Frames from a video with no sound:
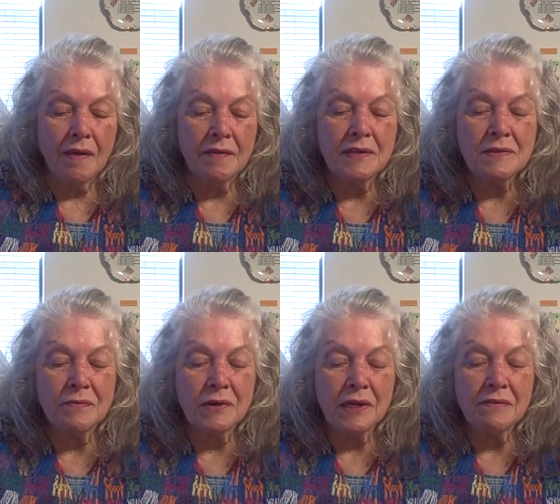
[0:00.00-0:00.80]
This
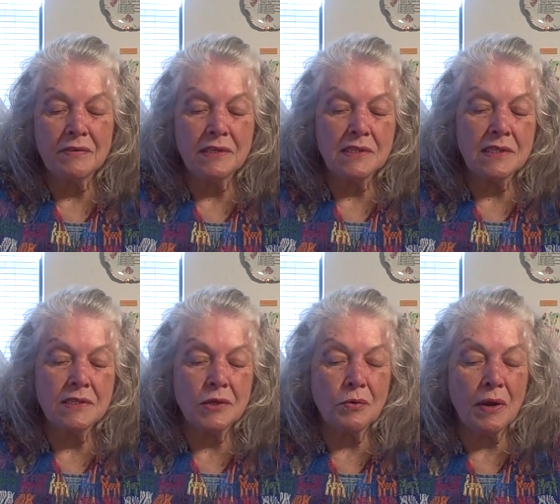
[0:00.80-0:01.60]
forgiveness
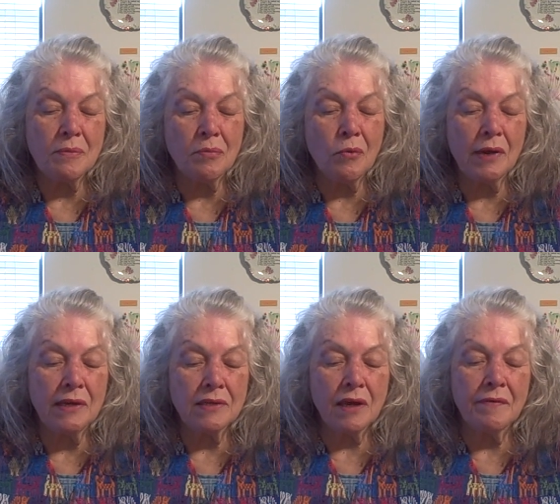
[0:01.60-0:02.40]
is a great
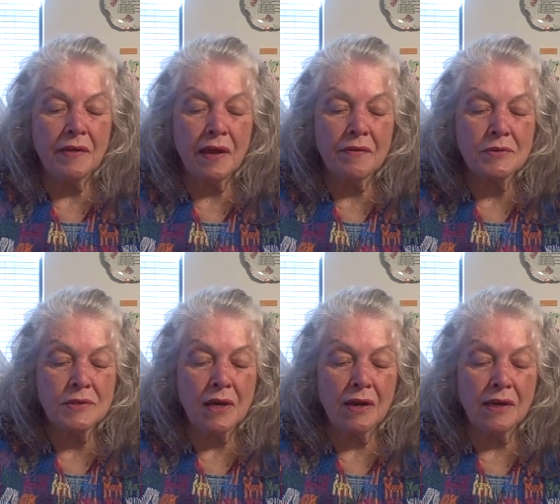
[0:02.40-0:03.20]
point on the other
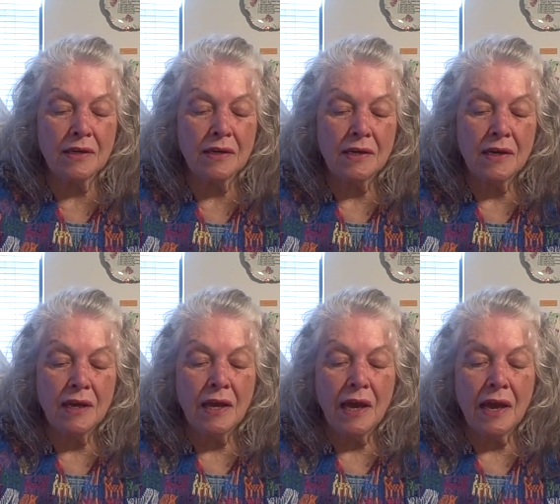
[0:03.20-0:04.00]
side
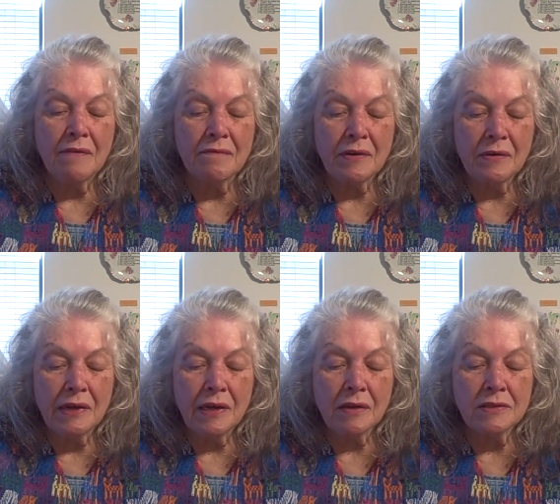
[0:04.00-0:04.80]
and very
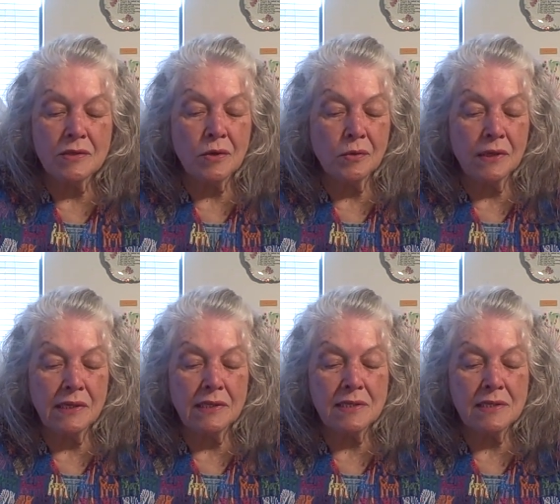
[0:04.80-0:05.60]
consoling
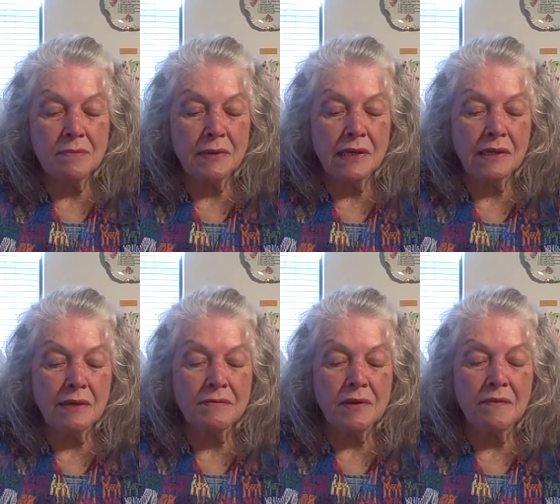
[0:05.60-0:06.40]
to somebody
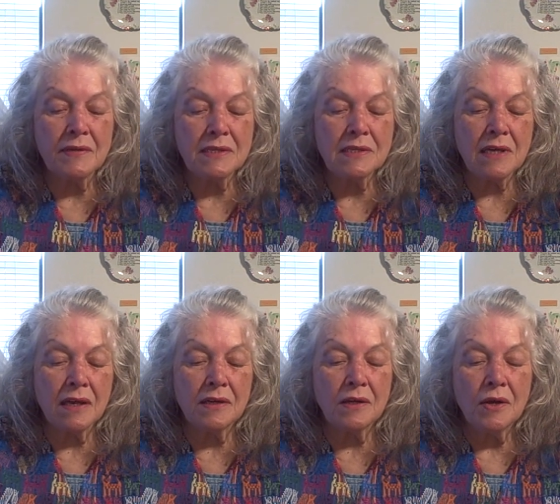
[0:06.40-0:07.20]
left on this
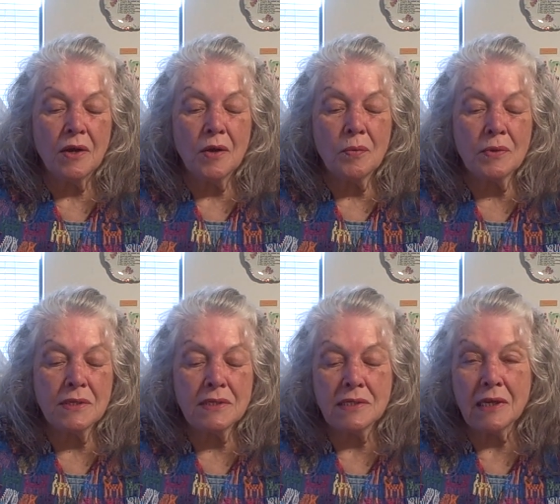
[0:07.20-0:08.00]
side with
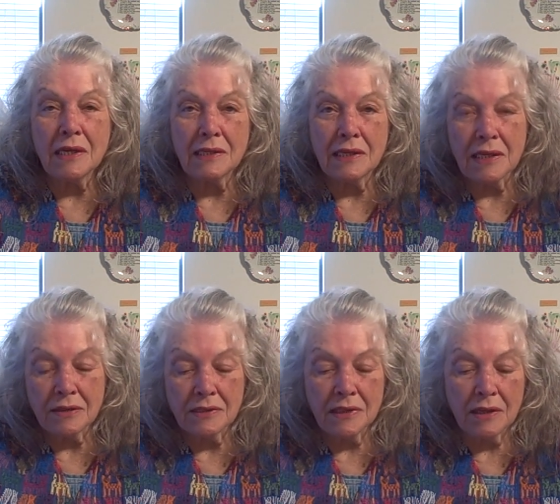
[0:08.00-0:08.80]
a slightly
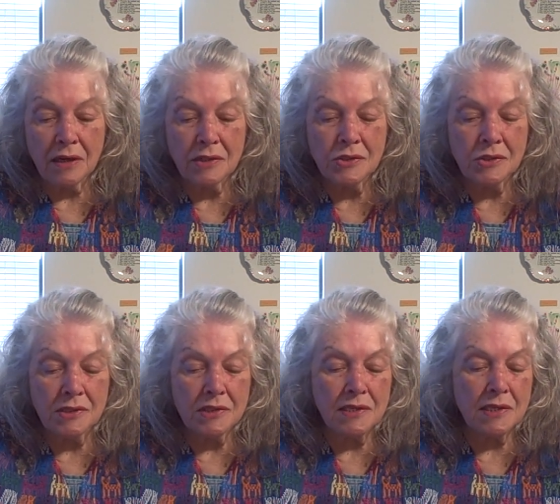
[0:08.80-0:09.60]
guilty
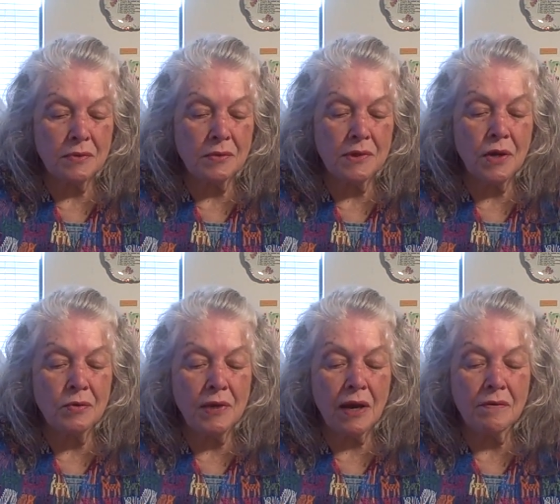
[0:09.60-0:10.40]
conscience that would no
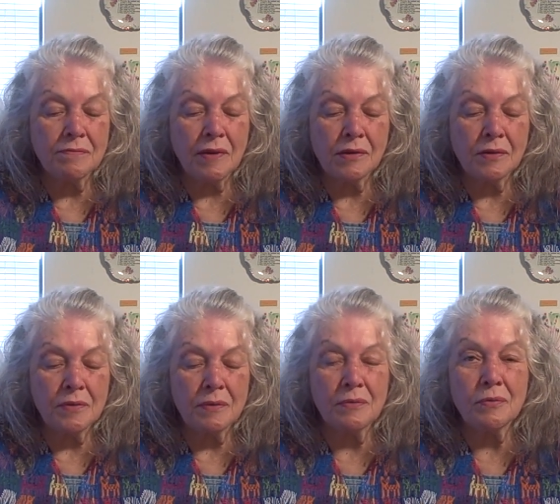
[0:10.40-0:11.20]
doubt follow
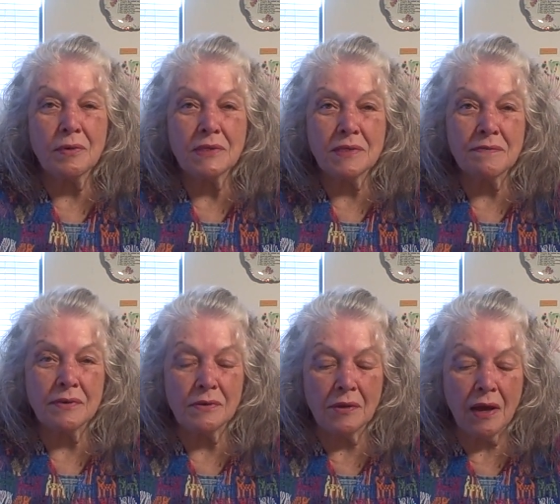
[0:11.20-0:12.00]
them the rest of
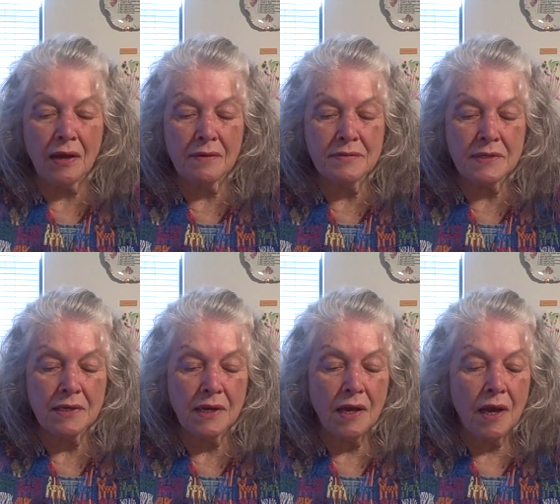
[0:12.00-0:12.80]
their lives,
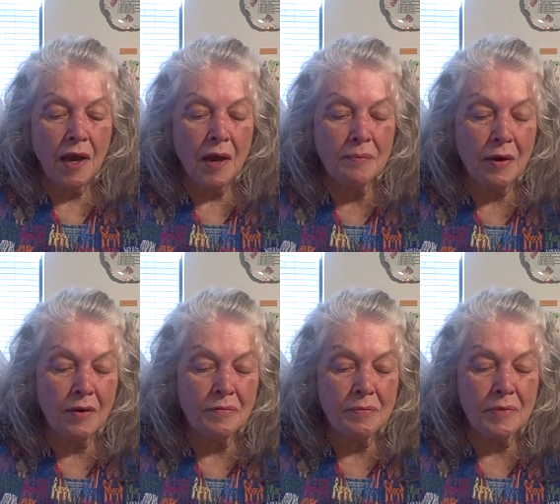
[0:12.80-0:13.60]

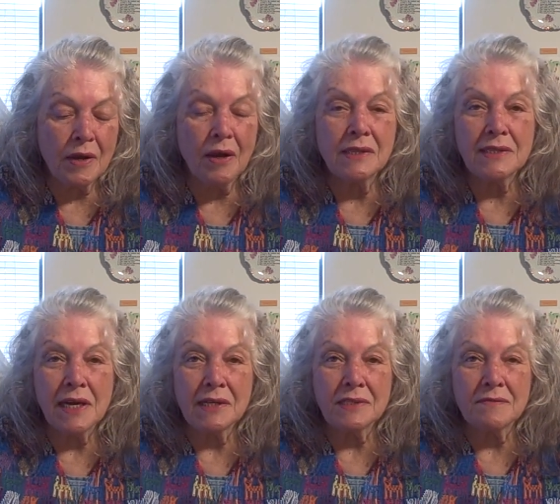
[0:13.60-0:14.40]
apart from the
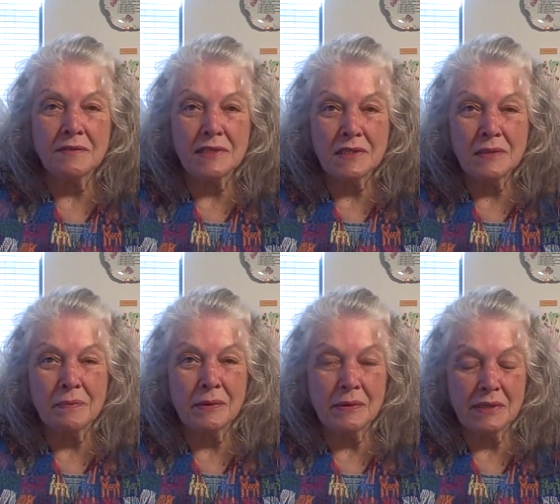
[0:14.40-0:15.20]
contact of these
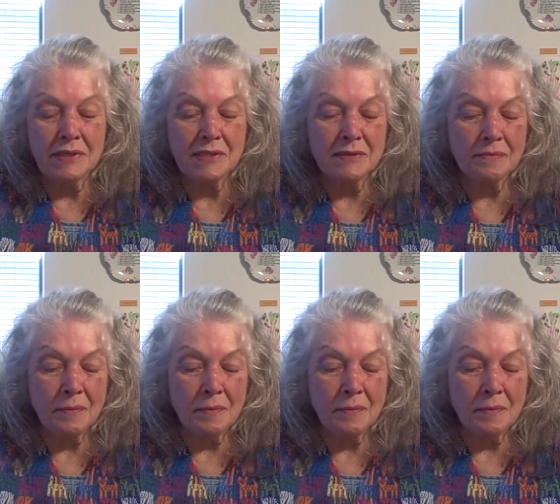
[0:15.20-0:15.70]
spirits.